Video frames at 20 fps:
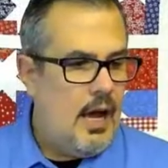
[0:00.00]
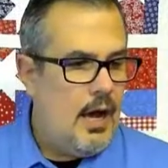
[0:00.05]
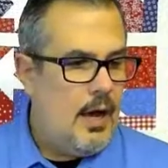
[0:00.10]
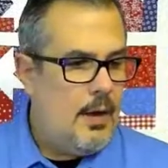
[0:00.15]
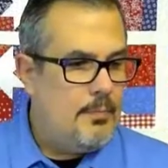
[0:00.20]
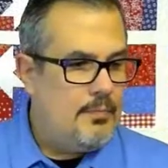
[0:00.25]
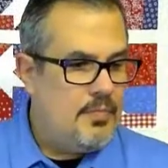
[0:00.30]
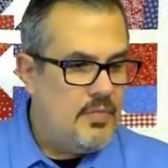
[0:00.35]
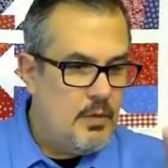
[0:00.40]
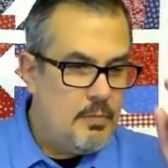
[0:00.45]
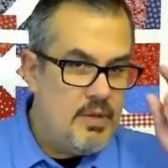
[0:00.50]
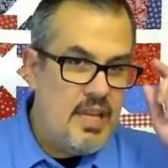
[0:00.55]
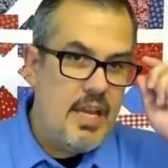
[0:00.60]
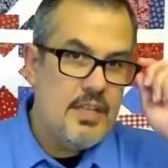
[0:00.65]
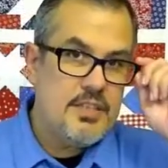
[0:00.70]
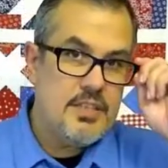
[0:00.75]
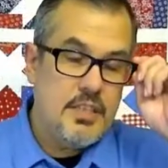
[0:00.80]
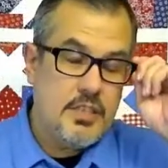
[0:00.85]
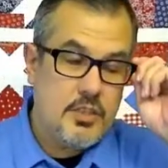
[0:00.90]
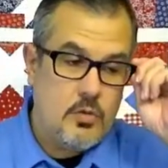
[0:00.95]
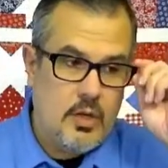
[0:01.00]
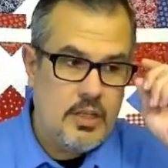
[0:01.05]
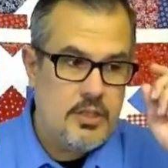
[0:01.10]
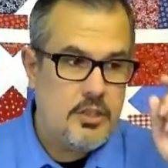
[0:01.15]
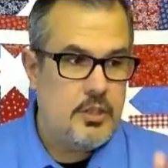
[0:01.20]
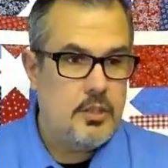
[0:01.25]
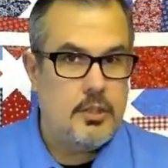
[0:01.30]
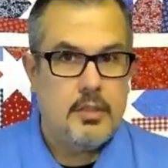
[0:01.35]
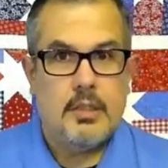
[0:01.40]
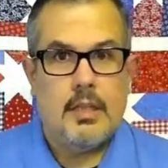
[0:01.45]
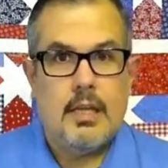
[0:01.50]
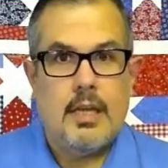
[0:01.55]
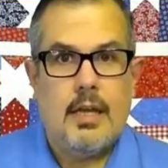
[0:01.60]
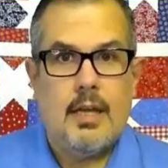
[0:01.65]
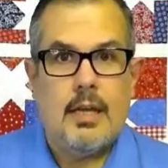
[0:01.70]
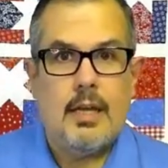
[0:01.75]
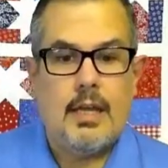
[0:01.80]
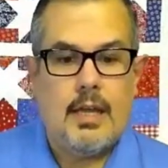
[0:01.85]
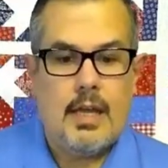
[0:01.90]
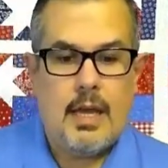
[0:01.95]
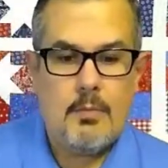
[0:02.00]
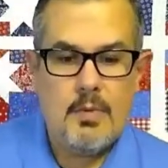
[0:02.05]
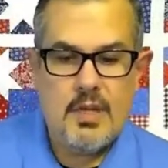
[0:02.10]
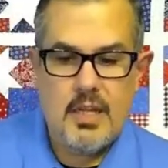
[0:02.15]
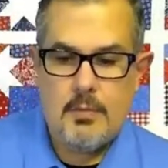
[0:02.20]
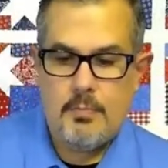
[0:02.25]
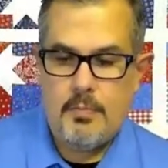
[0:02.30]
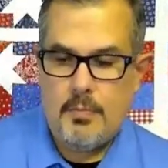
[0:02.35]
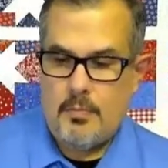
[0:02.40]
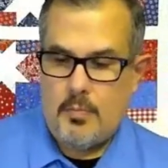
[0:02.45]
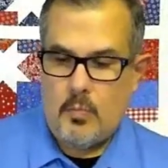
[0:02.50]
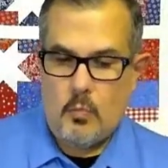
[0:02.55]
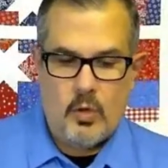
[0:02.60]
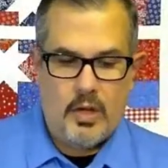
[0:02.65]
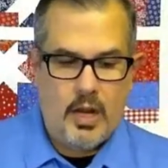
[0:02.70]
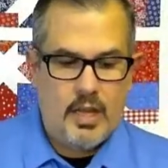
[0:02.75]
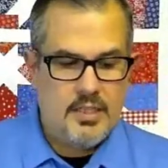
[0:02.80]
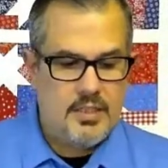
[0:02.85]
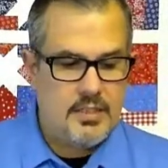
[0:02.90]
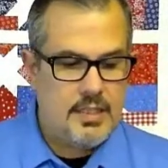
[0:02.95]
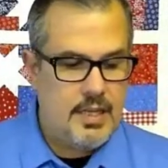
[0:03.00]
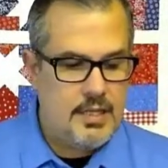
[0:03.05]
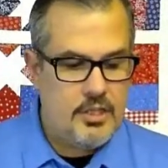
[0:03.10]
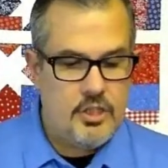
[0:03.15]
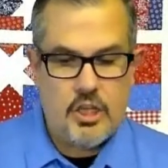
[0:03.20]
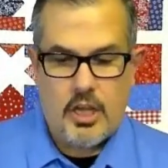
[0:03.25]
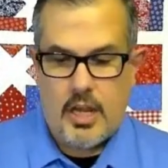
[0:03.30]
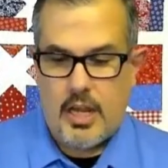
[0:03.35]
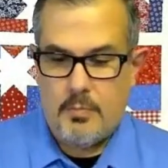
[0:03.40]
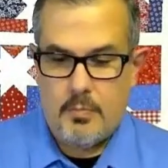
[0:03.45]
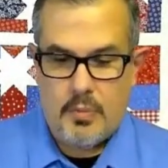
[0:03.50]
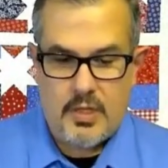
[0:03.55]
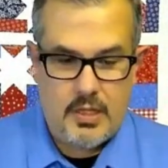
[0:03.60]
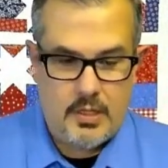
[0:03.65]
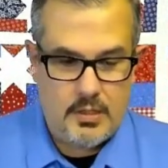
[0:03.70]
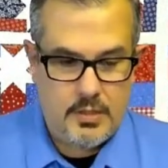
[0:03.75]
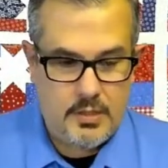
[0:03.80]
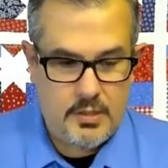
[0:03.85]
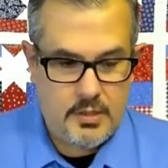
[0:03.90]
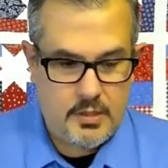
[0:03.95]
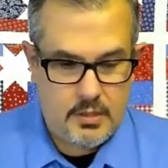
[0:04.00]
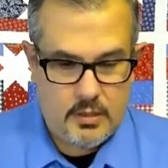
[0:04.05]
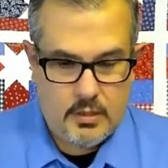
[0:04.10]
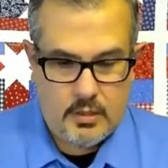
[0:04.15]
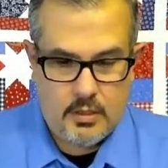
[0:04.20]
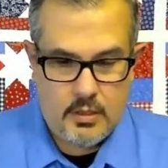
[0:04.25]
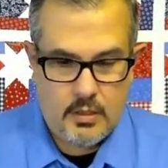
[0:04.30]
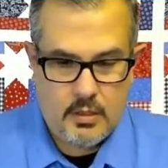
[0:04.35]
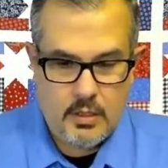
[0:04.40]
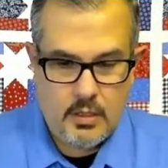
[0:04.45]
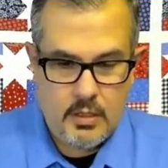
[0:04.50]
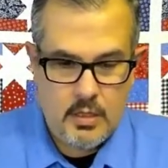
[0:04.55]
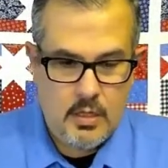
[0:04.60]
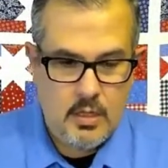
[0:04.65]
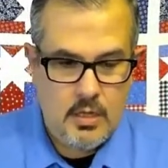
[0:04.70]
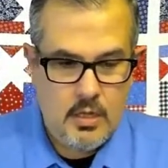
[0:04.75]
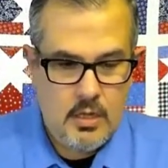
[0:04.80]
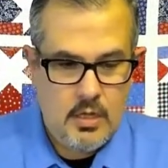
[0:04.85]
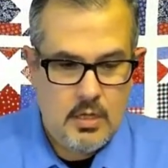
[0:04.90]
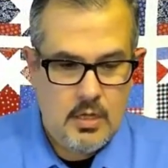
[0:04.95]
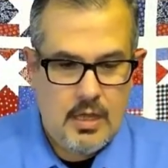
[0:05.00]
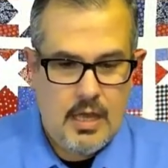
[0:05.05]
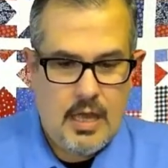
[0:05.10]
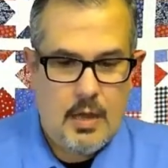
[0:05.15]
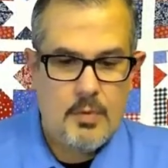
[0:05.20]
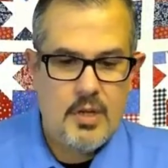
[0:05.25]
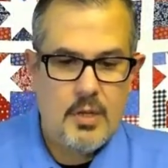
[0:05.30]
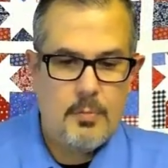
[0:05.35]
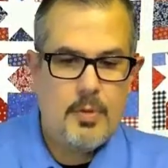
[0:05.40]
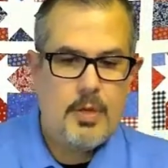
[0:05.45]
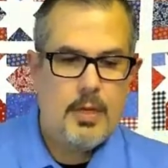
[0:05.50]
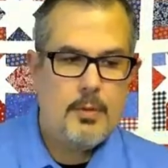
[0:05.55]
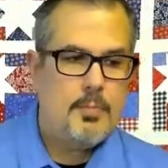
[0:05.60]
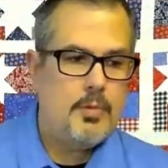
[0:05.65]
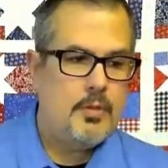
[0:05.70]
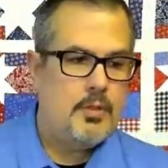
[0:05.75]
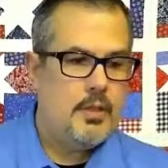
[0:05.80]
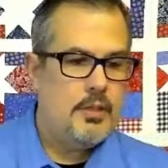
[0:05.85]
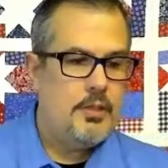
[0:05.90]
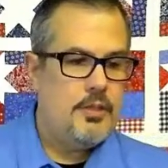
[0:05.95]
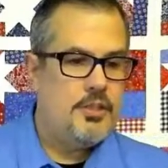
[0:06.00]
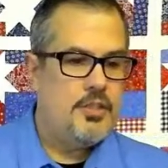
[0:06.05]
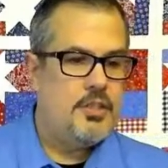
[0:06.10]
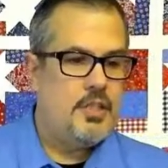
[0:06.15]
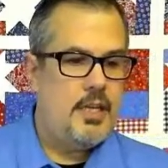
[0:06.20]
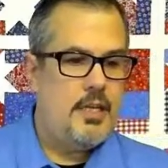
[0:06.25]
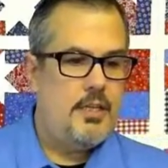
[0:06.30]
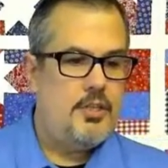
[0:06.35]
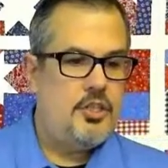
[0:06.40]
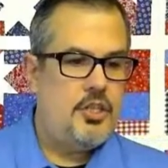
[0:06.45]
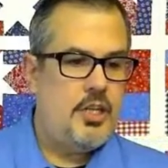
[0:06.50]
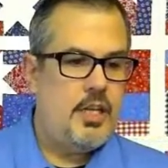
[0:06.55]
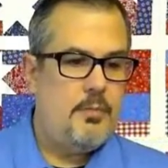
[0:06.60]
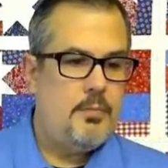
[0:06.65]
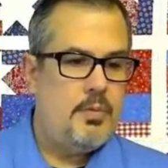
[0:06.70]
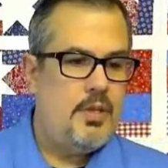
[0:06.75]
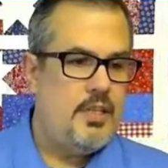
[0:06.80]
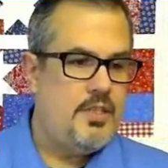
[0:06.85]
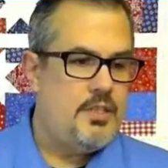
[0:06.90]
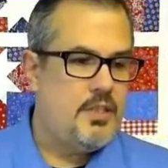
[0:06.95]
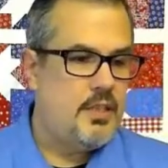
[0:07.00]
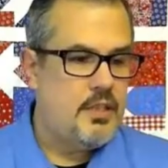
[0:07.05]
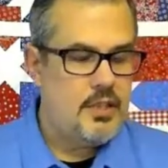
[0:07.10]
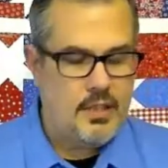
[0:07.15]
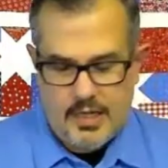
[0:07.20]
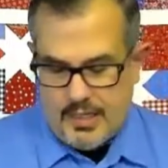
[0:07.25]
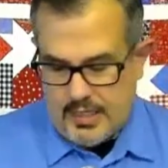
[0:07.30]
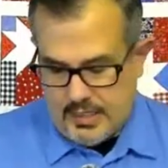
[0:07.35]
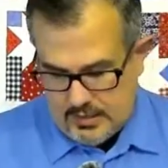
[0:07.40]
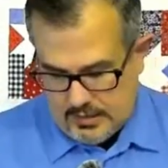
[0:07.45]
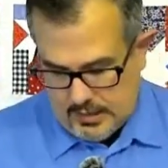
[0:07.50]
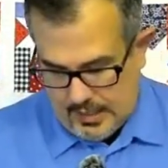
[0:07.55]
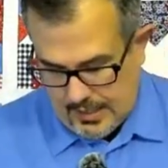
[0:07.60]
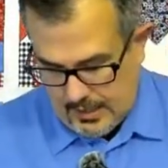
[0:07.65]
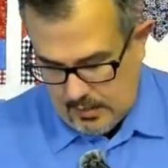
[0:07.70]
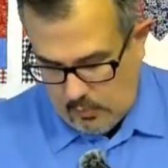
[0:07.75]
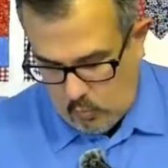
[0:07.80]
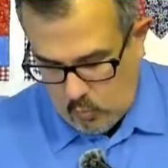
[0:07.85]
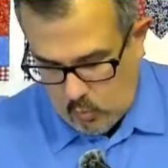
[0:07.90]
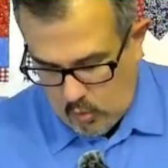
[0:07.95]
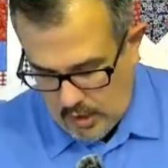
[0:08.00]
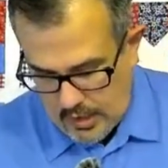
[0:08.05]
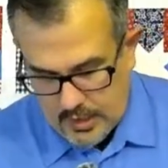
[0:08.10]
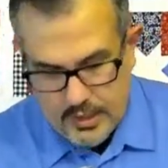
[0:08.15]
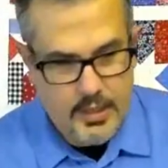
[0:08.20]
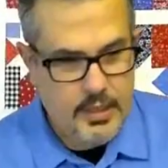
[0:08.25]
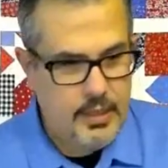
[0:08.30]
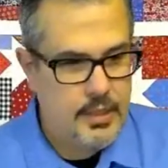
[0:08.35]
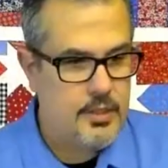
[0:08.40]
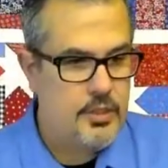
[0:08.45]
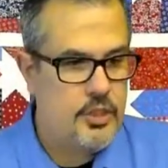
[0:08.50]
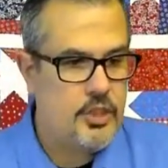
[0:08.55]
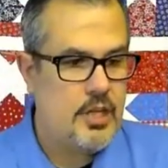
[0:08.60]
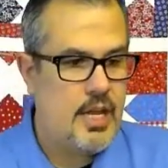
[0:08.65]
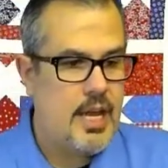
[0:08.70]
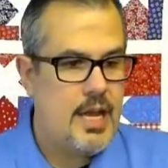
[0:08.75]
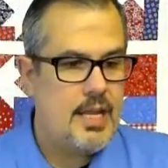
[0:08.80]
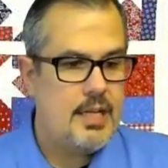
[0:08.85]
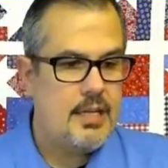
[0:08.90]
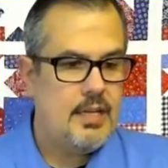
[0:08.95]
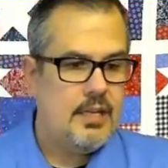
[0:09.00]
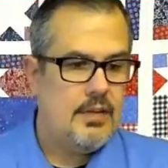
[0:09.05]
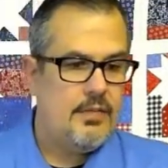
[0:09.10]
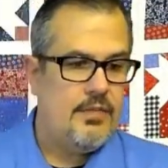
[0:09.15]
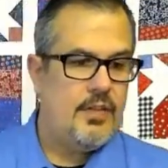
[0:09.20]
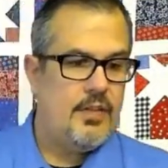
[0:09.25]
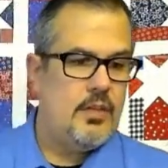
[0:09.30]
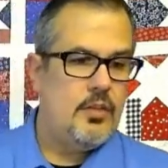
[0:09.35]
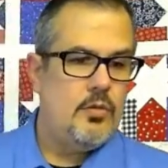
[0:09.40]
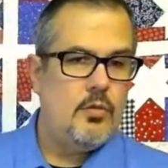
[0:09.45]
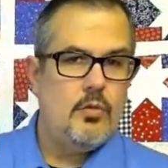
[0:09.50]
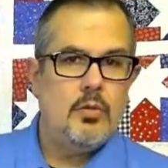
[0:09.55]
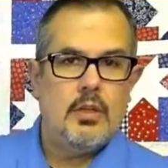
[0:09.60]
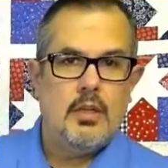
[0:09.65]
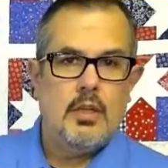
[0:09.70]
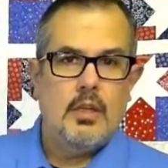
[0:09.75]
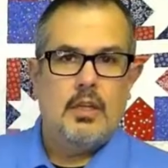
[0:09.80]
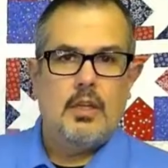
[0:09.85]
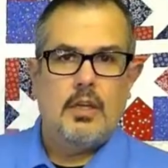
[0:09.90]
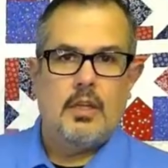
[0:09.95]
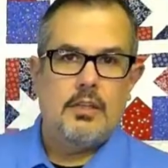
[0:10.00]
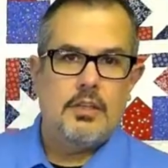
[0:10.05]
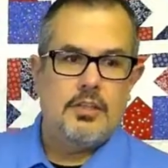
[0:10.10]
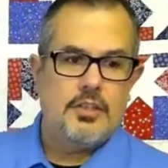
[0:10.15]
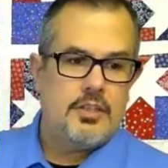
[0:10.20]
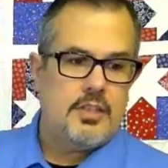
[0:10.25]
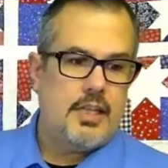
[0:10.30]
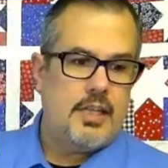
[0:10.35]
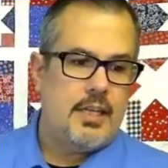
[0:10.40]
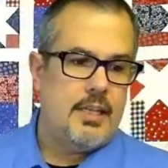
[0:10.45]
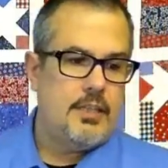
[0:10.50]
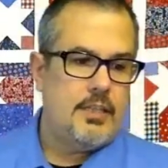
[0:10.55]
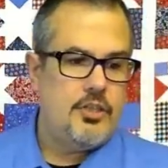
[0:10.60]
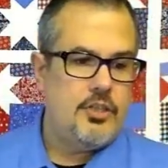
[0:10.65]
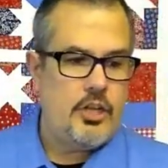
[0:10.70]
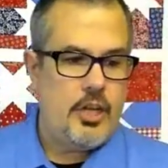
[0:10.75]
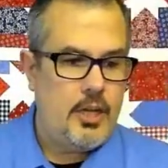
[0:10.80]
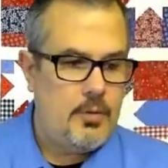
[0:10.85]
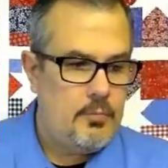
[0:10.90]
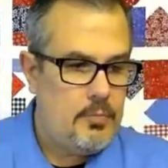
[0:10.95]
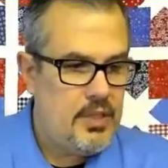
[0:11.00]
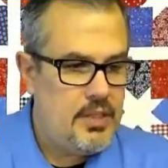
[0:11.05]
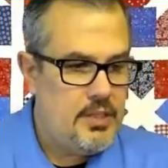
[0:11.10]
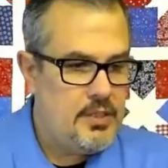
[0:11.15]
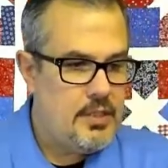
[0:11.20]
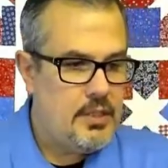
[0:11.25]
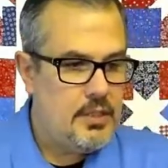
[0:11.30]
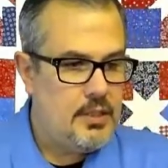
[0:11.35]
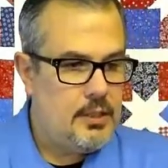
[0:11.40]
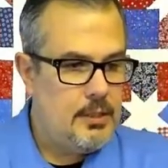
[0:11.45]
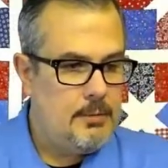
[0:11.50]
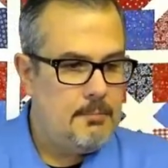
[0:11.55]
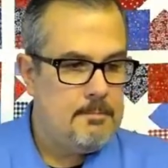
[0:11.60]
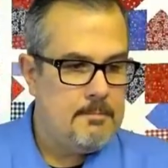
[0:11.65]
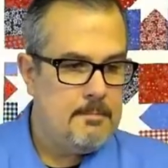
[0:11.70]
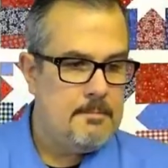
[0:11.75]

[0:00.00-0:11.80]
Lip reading: Let me ask this question. When I say chain piece, how many people understand chain piecing? Can I get like a 1 in chat if you understand chain piecing?